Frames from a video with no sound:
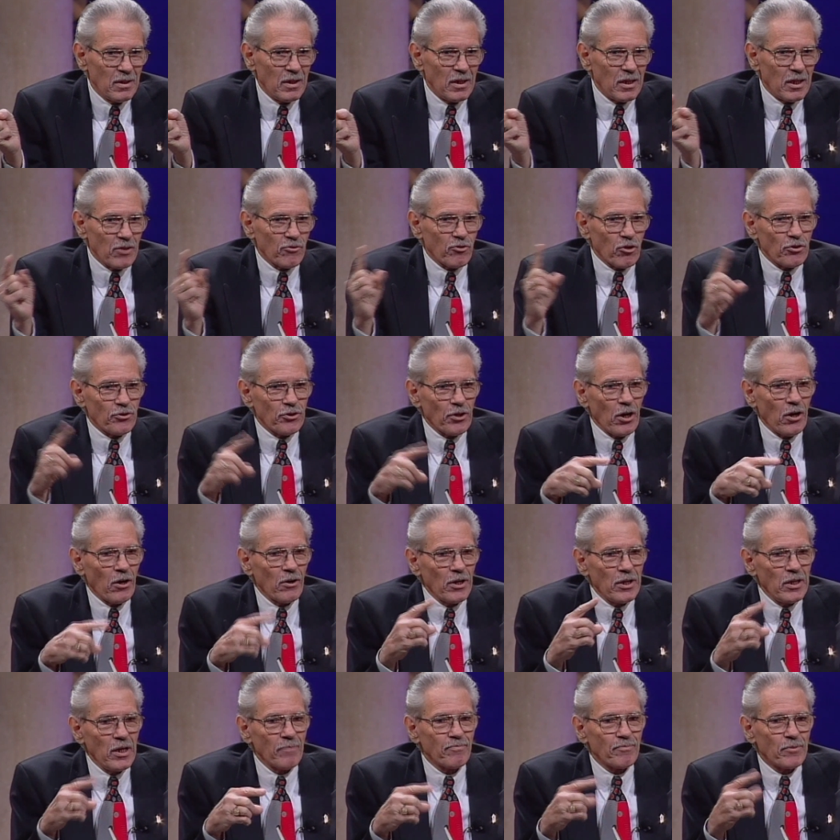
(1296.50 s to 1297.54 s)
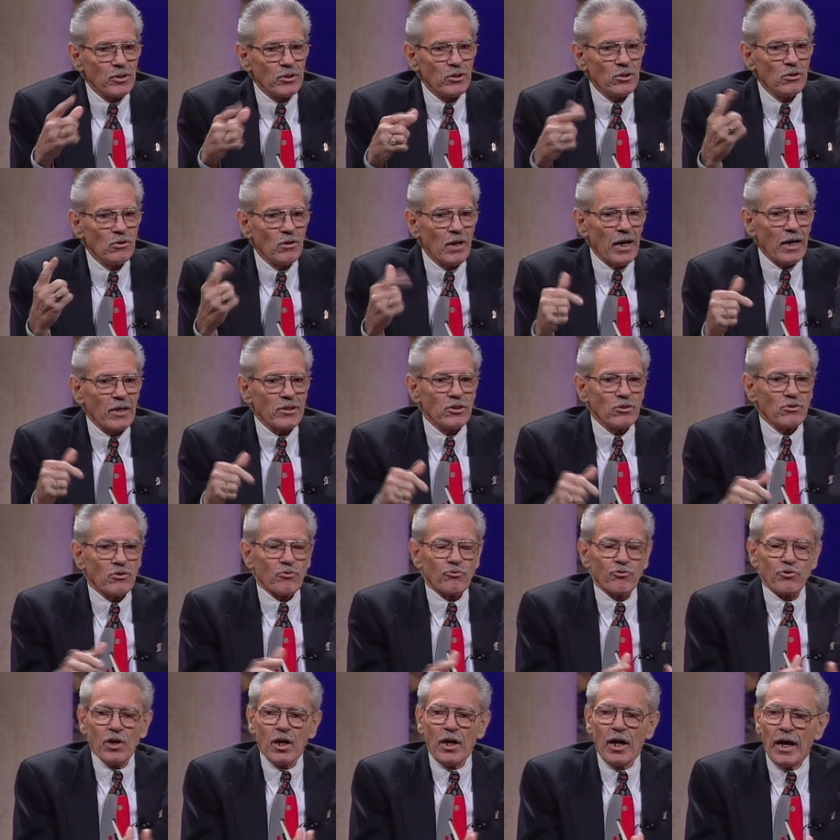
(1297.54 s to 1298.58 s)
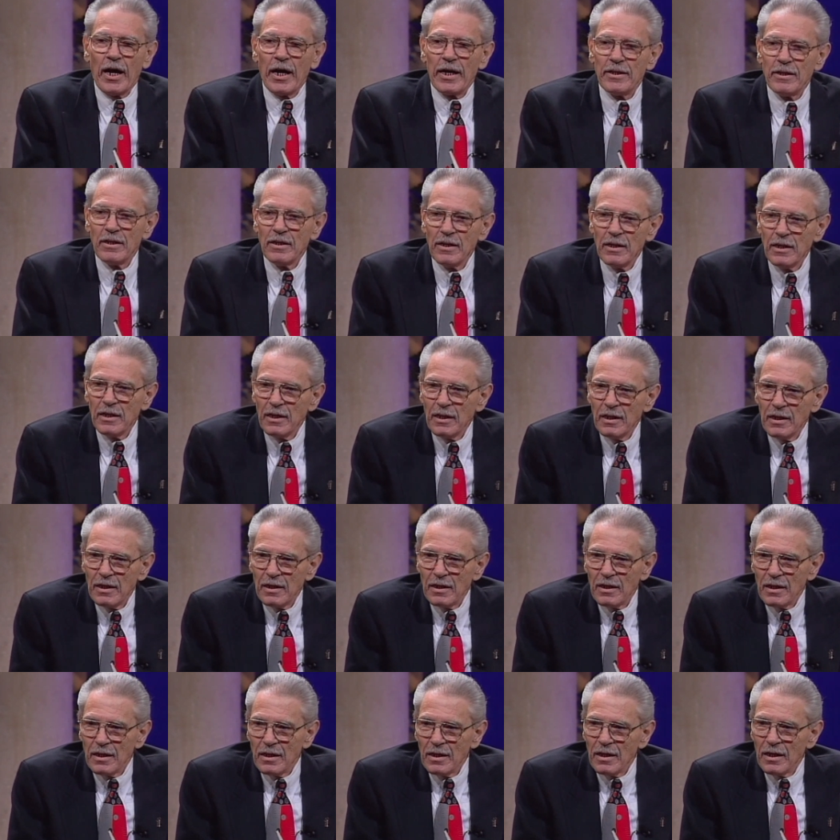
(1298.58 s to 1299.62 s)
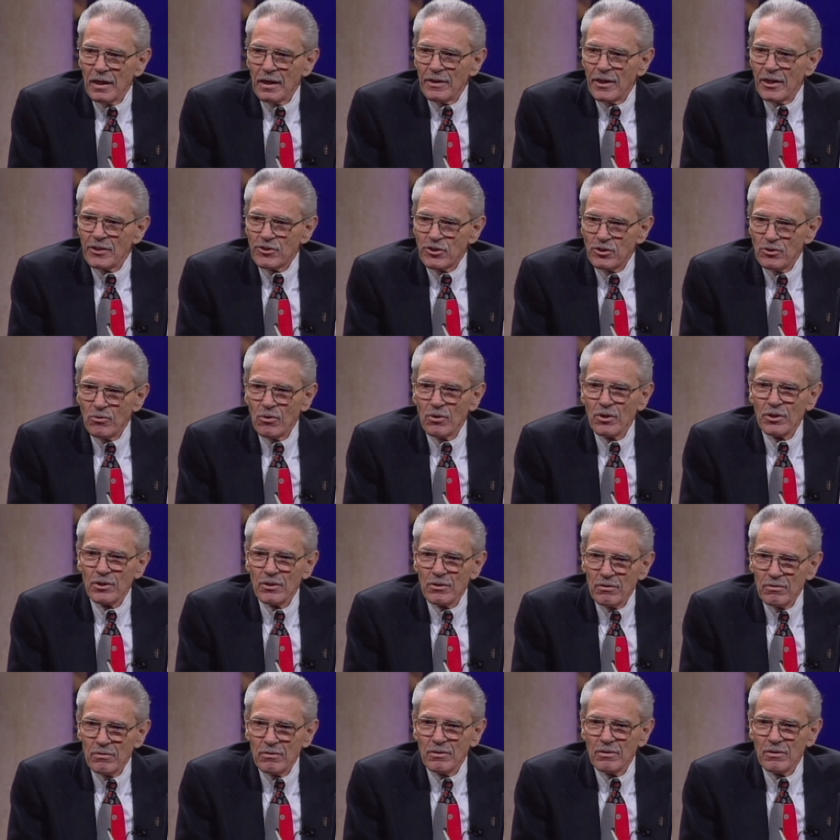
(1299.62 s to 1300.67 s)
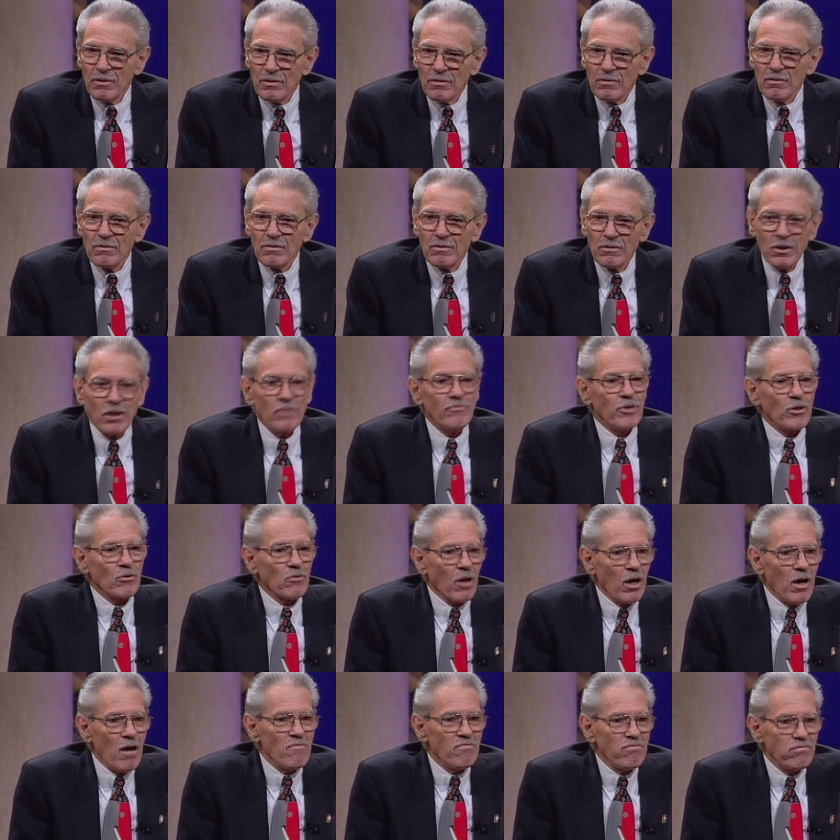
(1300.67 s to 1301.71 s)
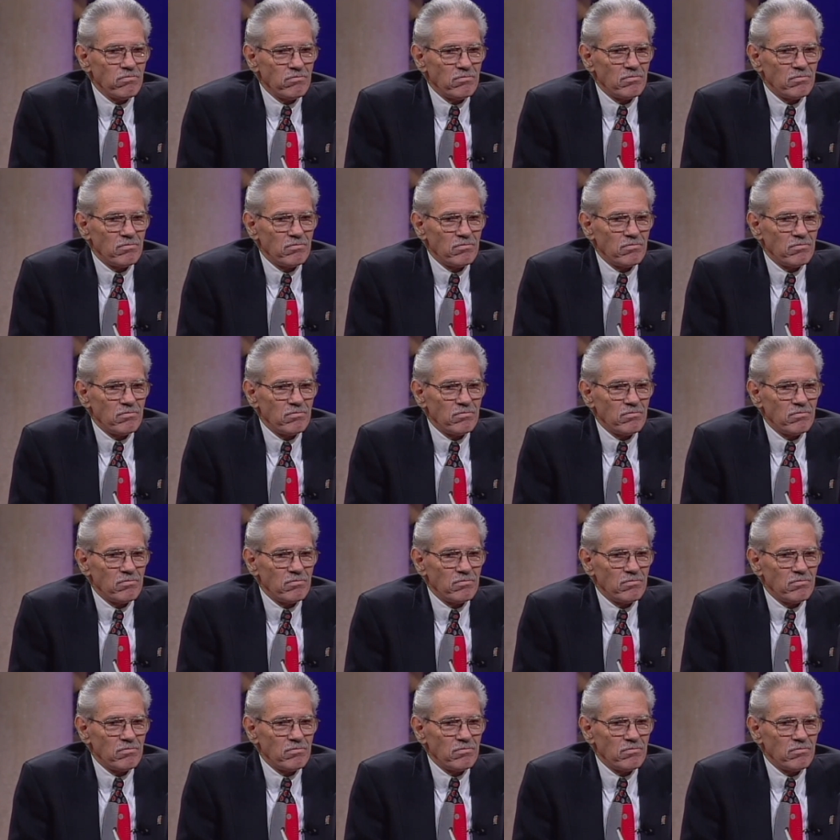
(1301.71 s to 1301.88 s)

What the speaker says: And it's entirely up to you how you decide that you want to live your life.